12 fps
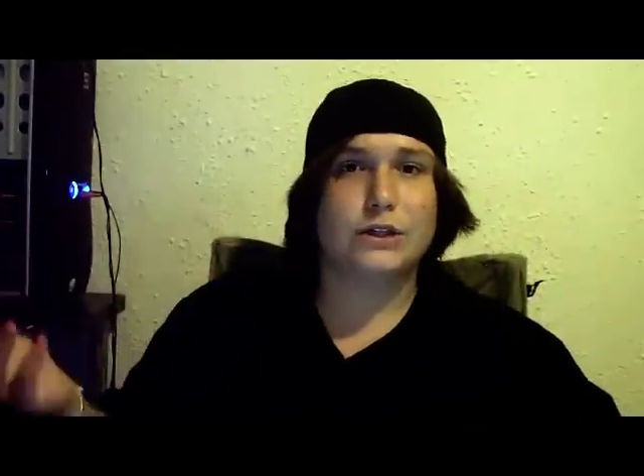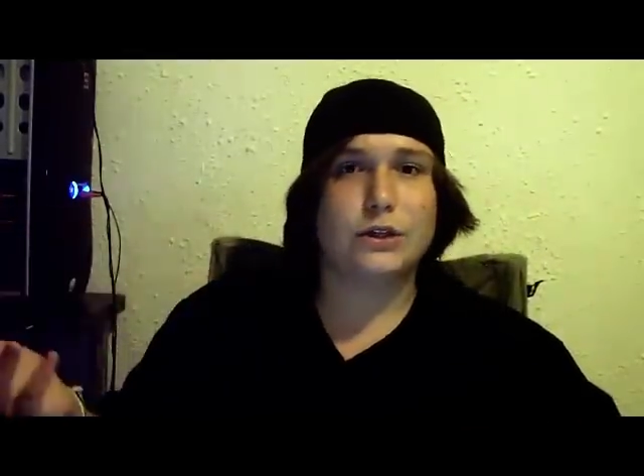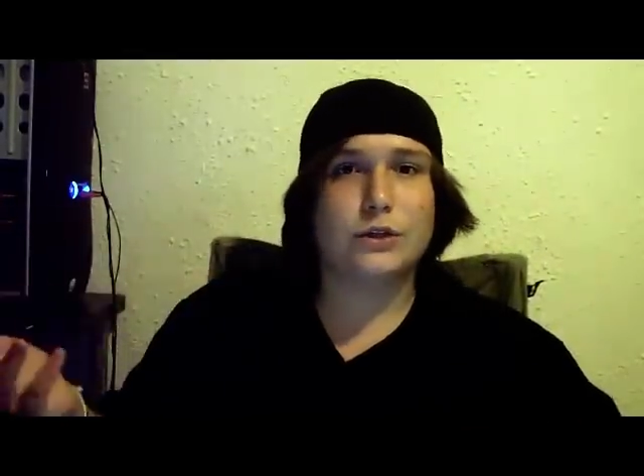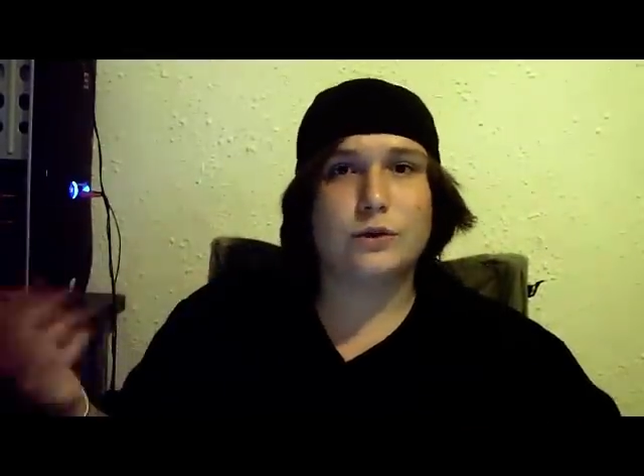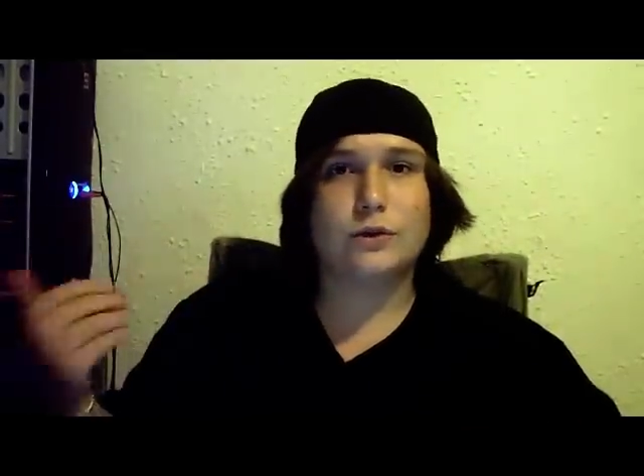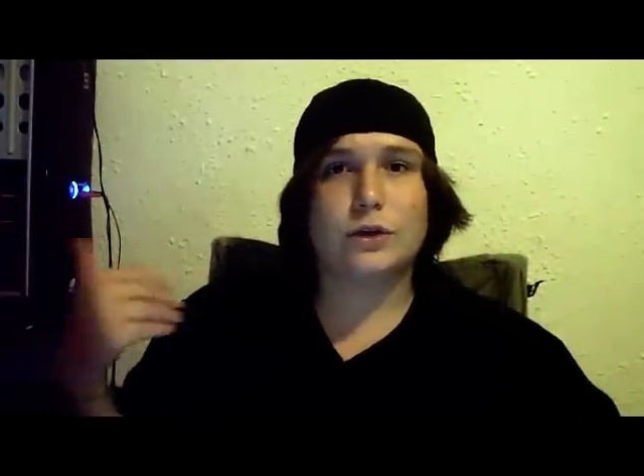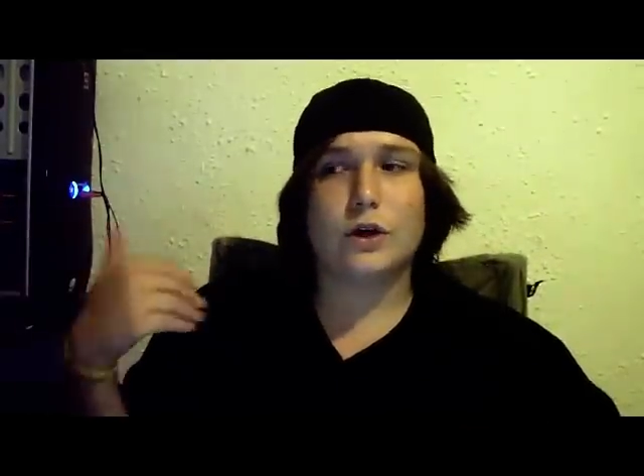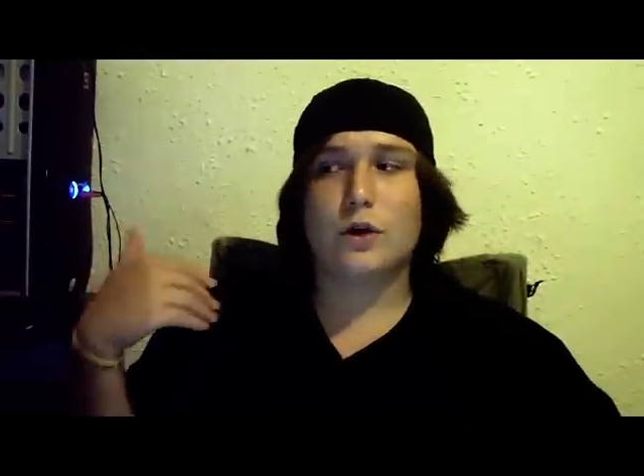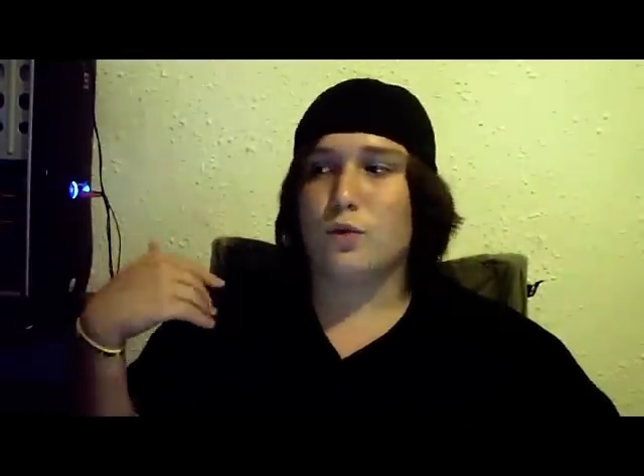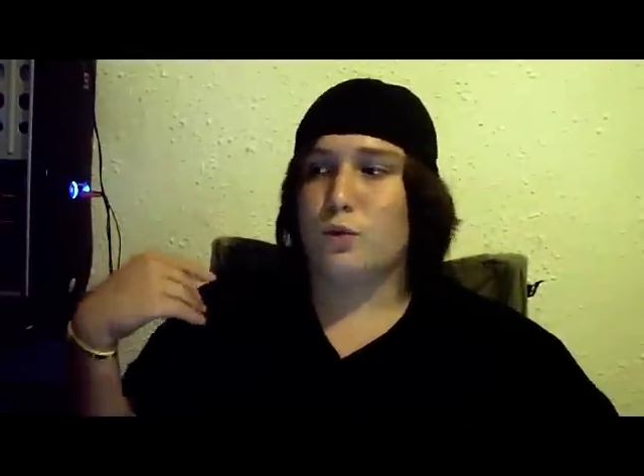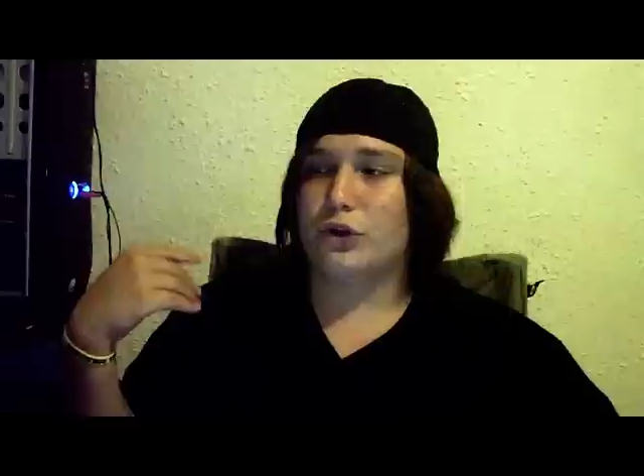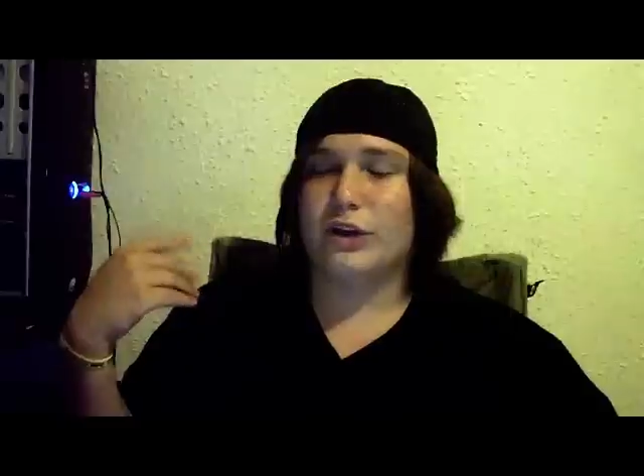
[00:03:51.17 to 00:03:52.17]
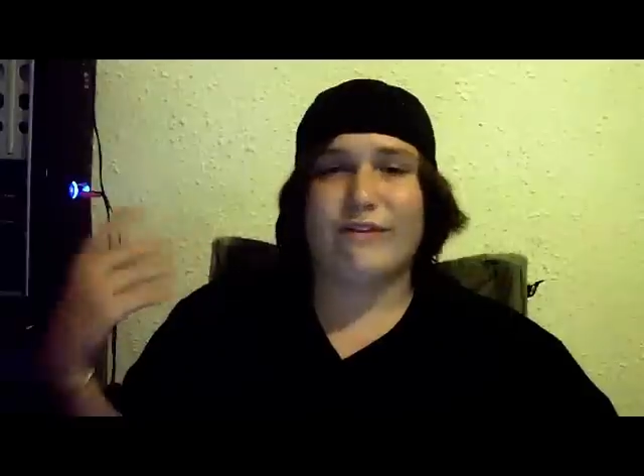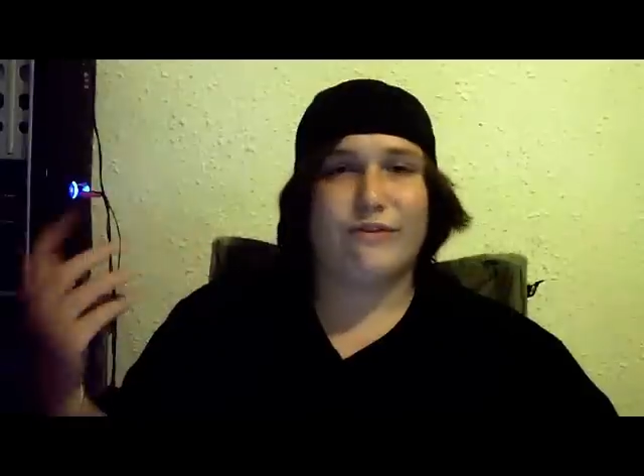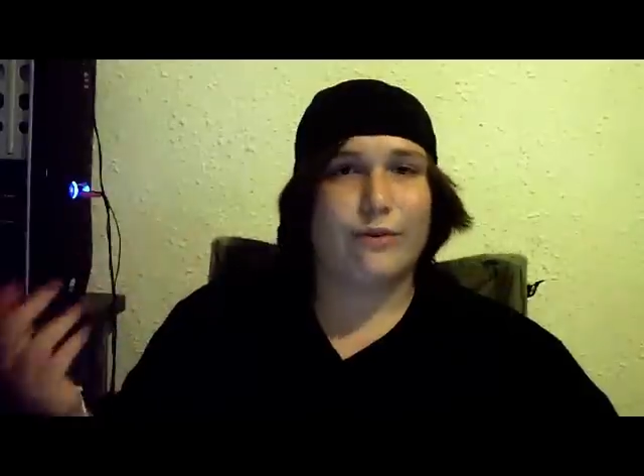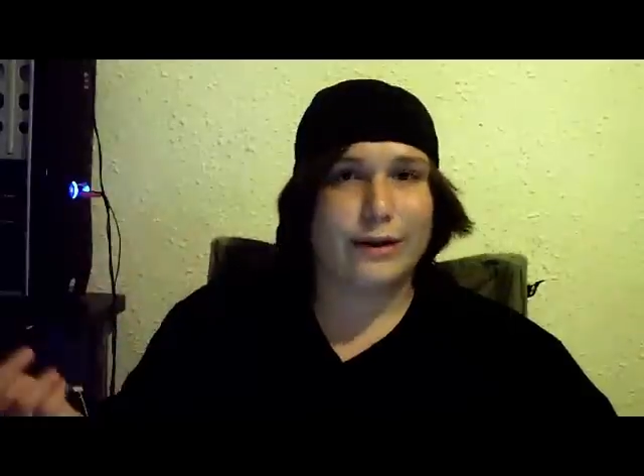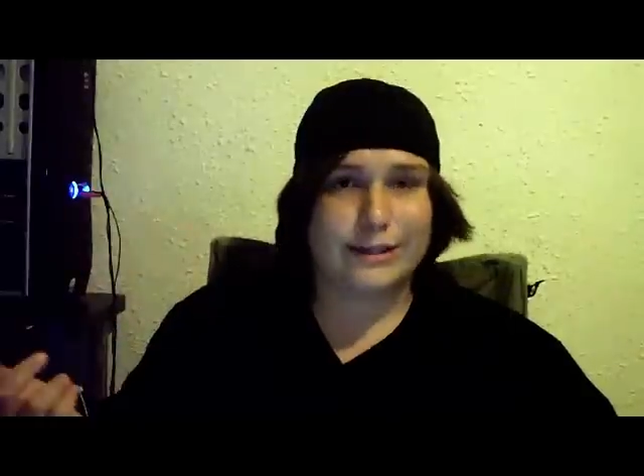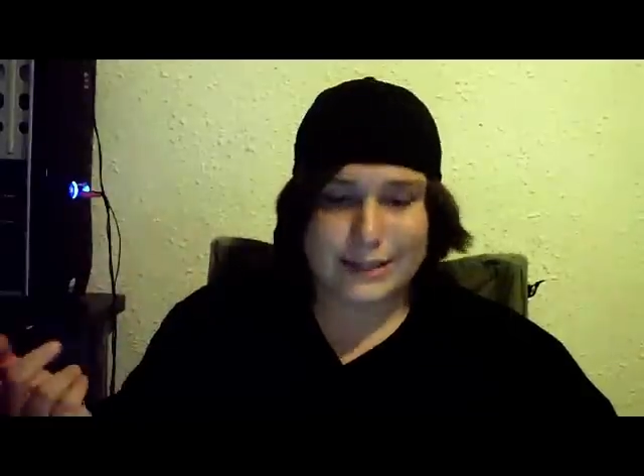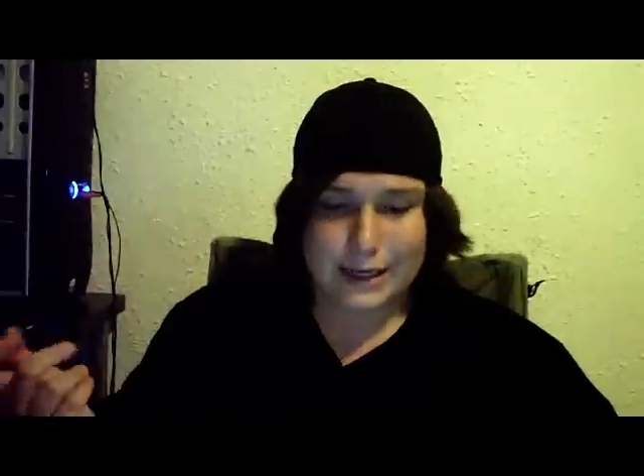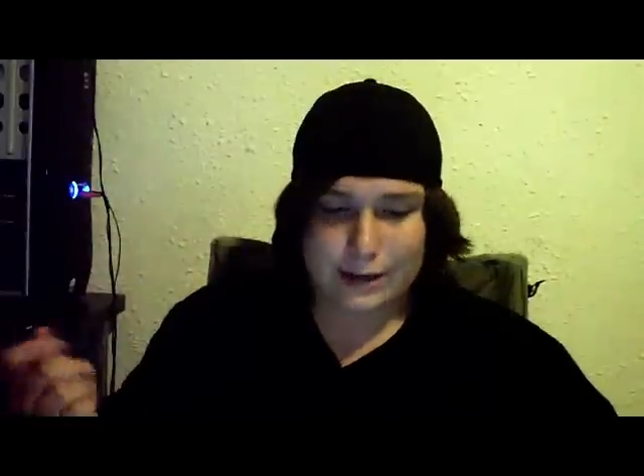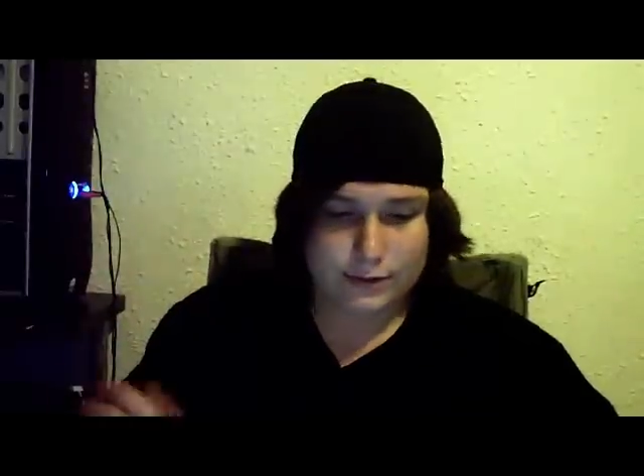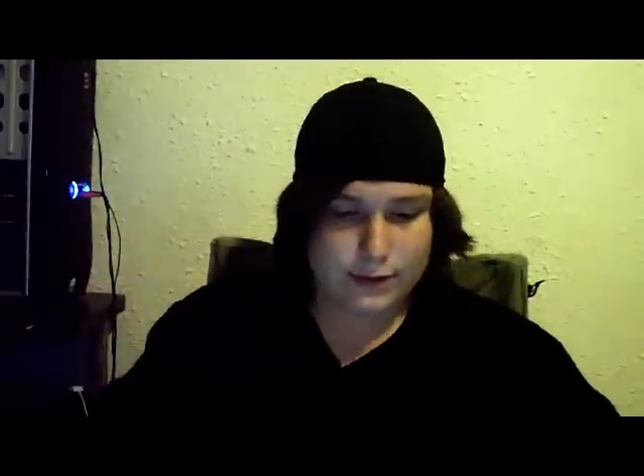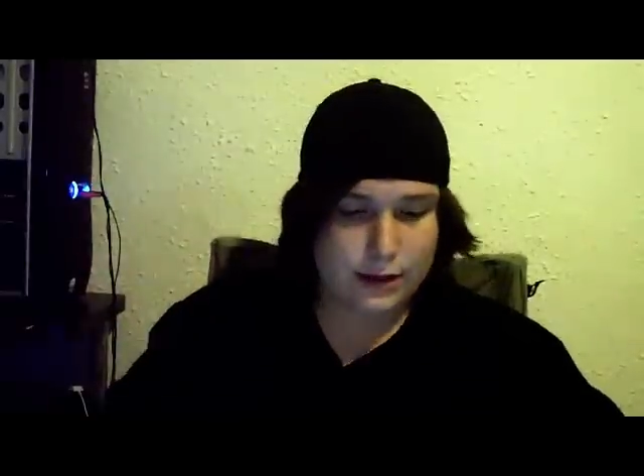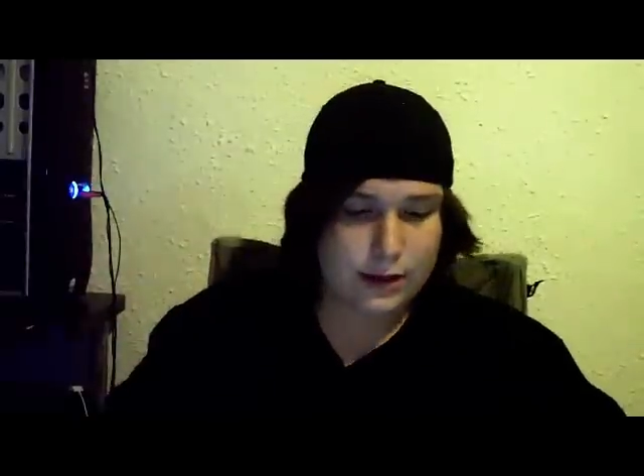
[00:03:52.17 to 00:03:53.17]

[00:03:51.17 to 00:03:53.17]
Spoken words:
to use, which have great sound.